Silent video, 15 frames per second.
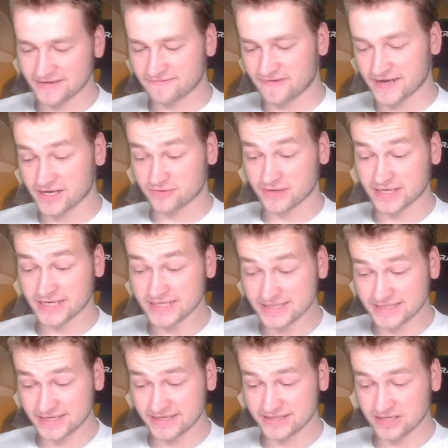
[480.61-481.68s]
firecracker is
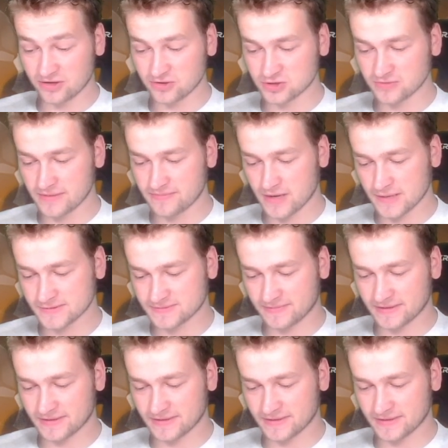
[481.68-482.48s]
getting down onto my pups,